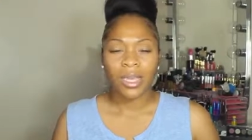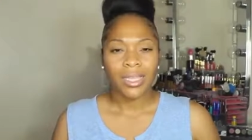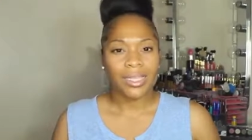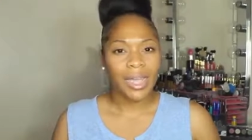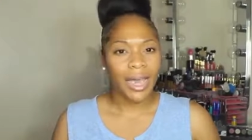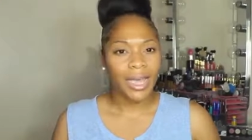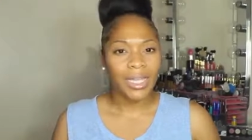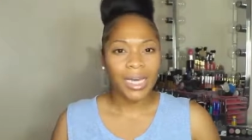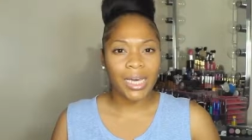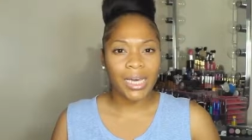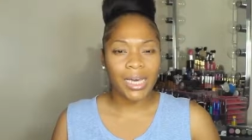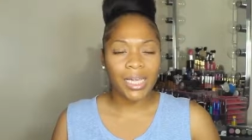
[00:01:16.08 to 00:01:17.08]

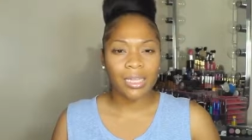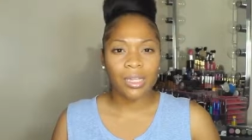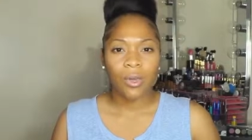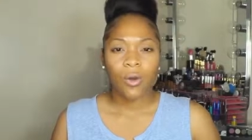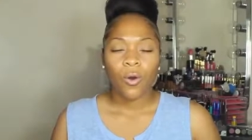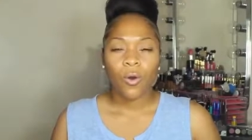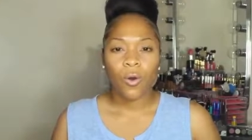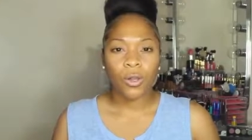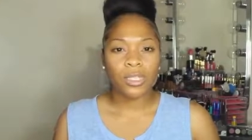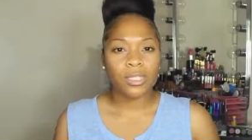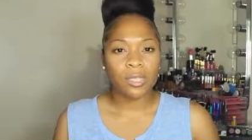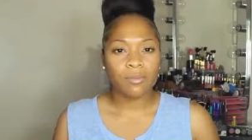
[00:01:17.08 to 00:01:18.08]
nylon,
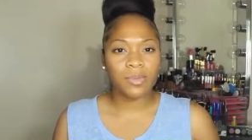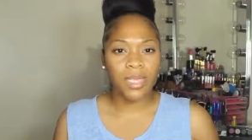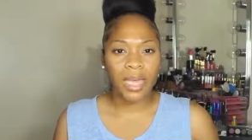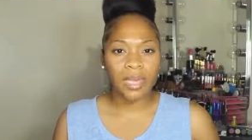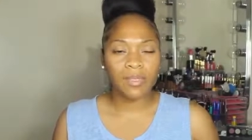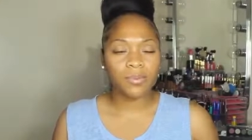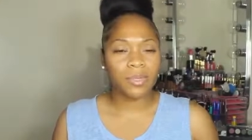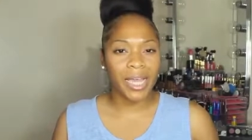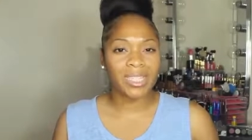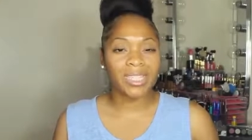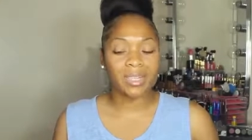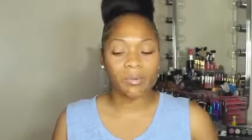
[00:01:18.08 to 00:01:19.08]
or sometimes
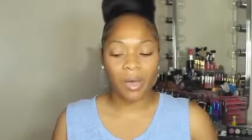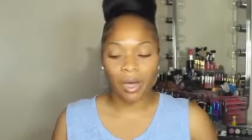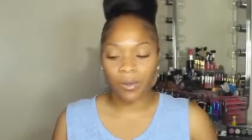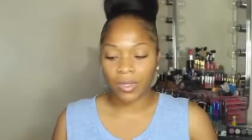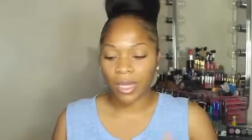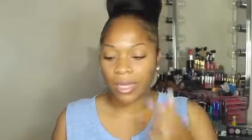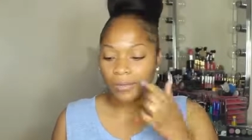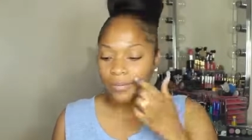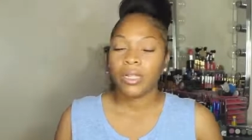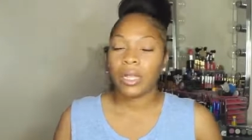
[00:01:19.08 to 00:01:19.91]
plastic boning.